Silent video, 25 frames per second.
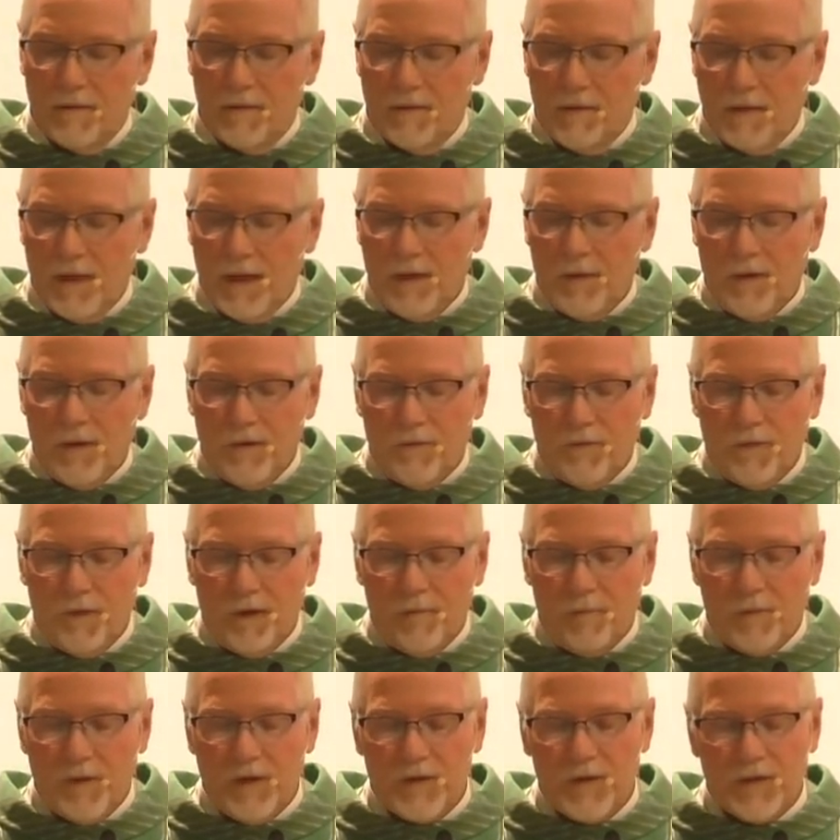However,
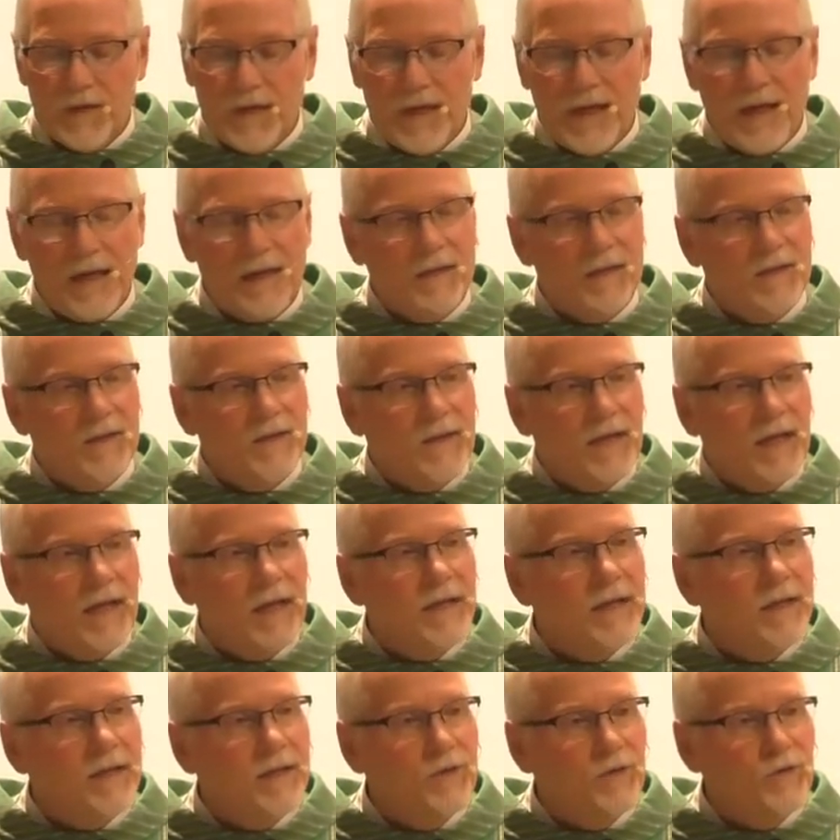I must thank the
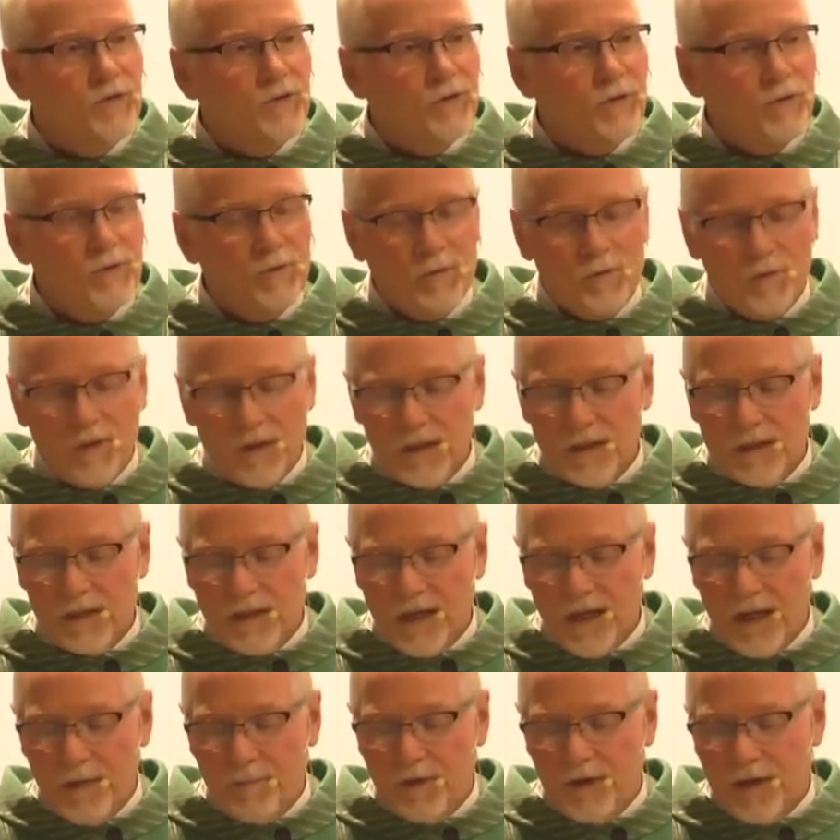skeleton crew that
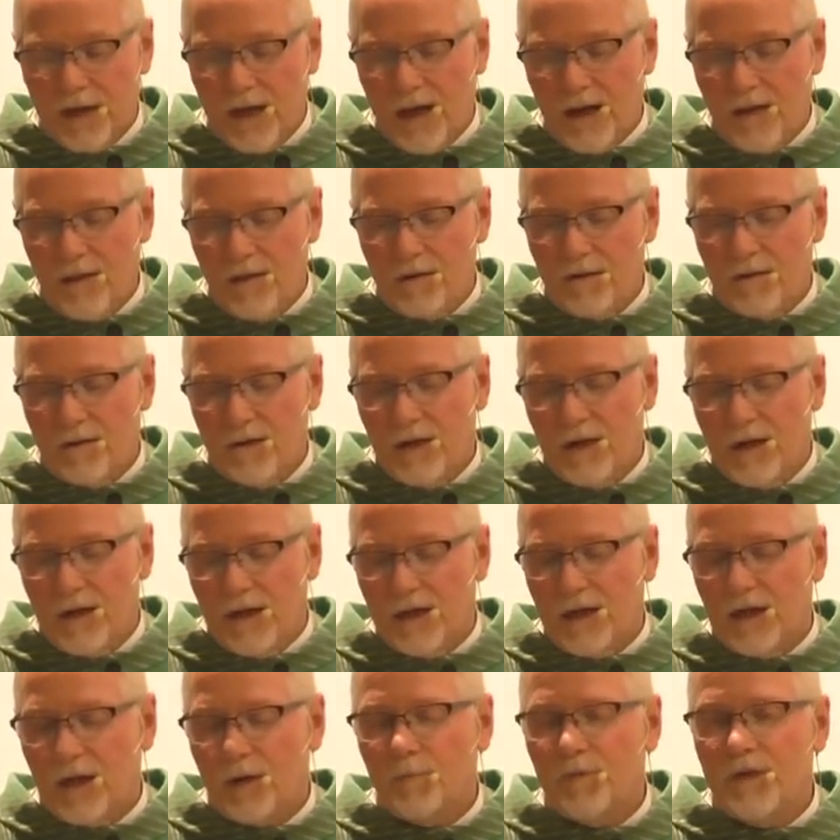came together
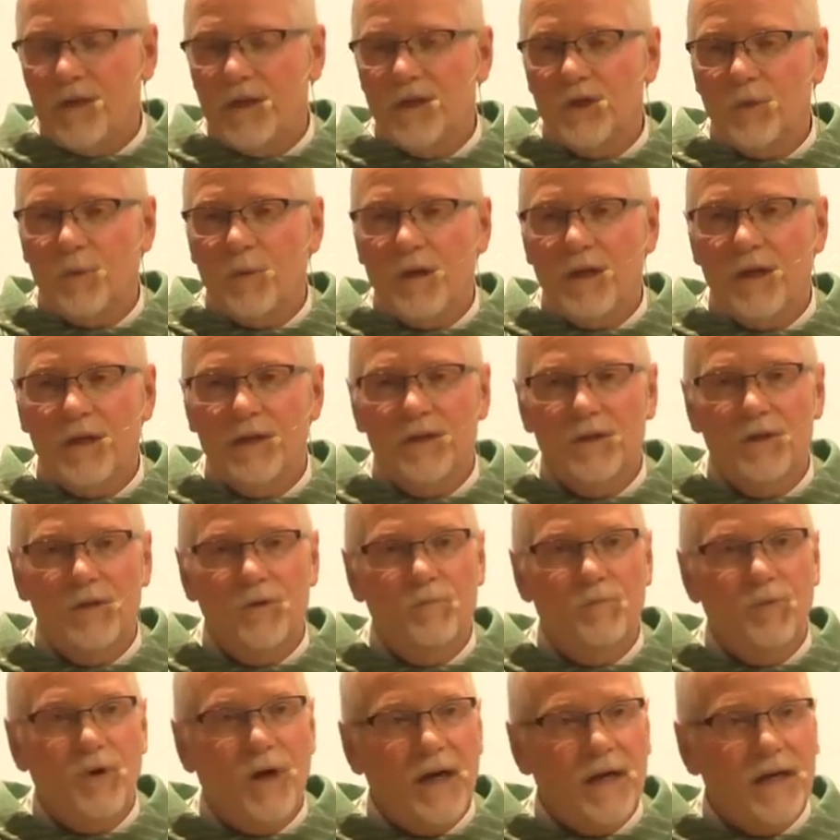and helped each week
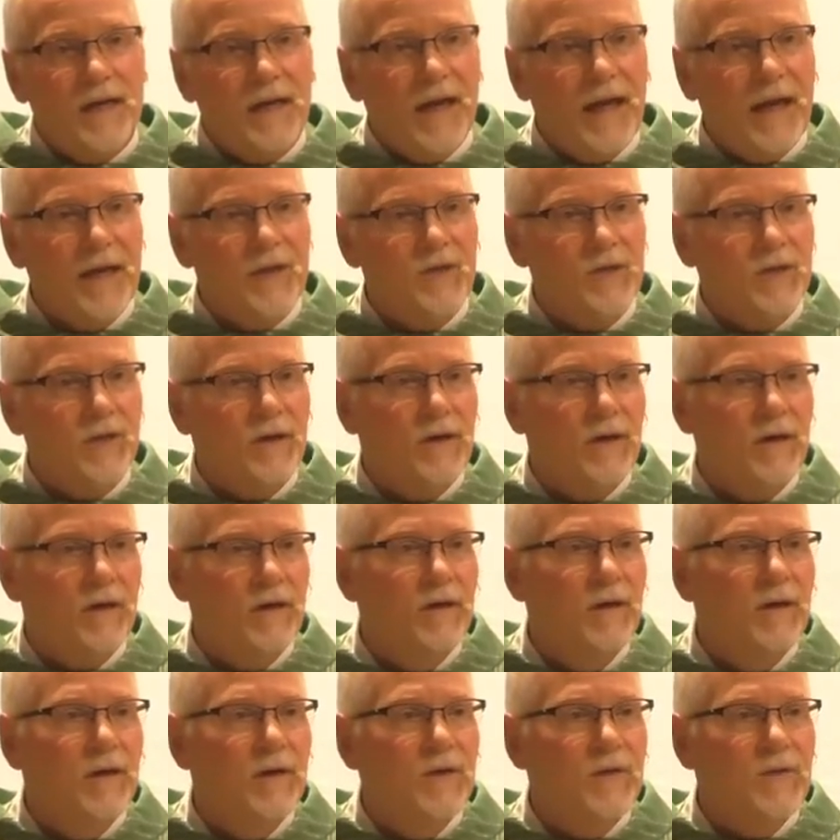to broadcast
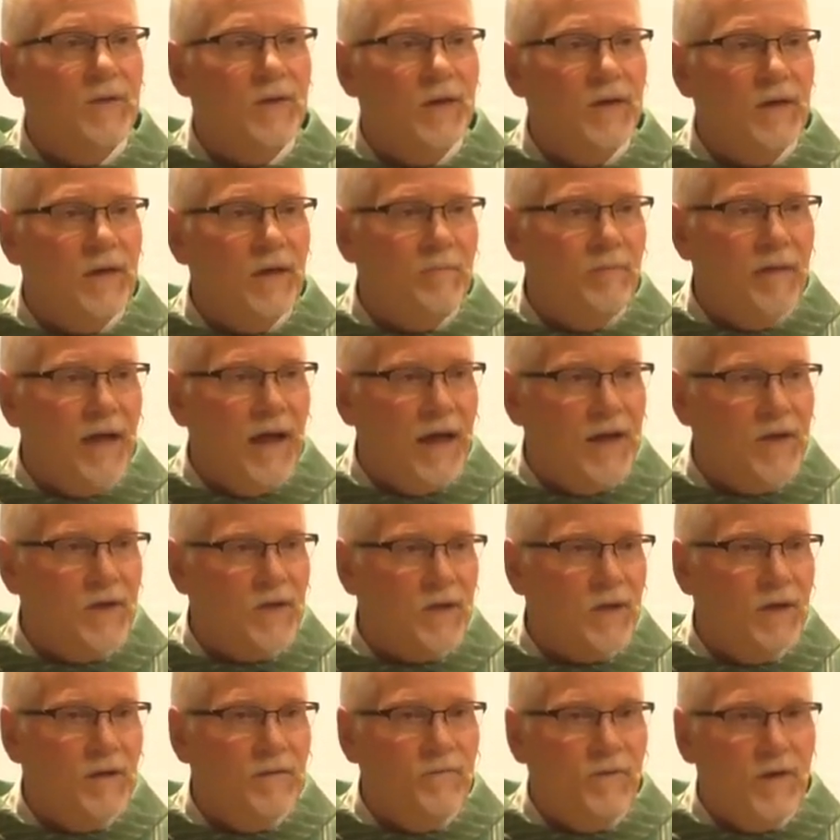our Sunday
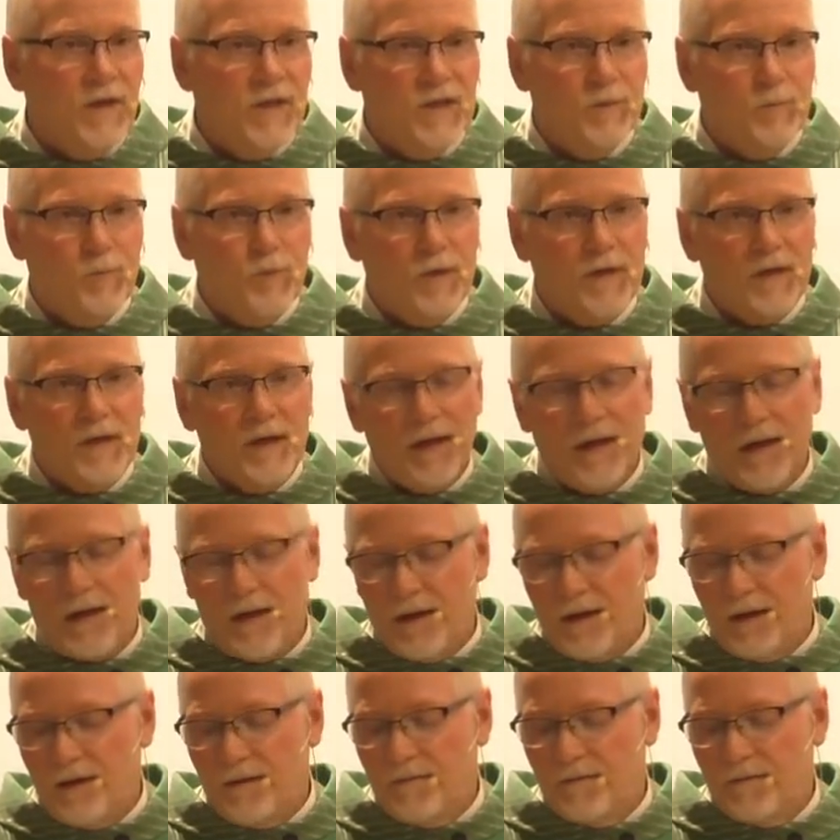Mass on Facebook
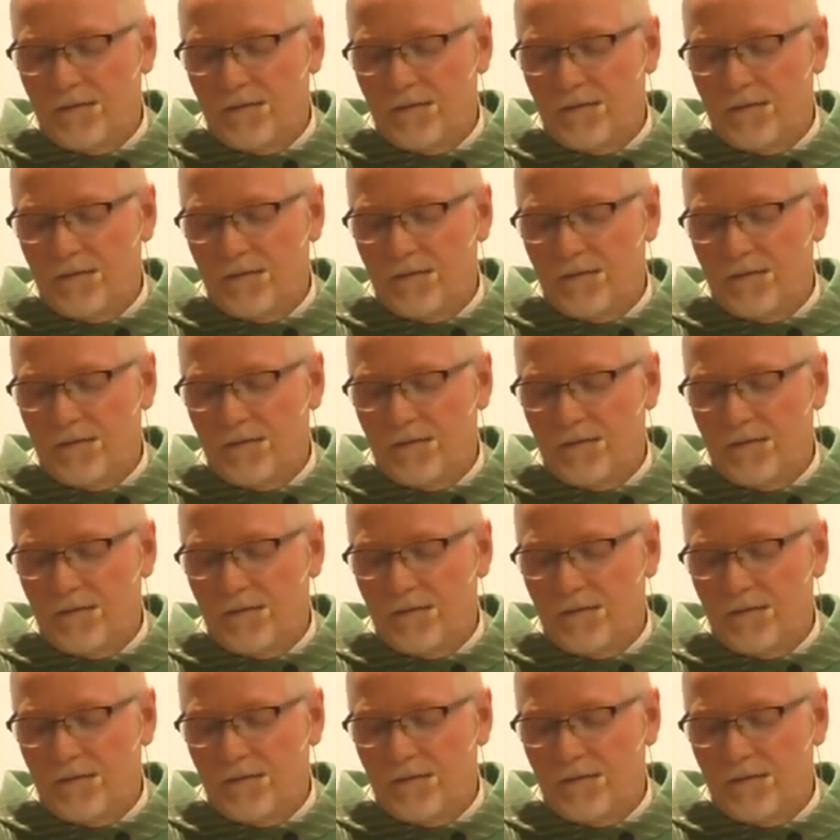Live.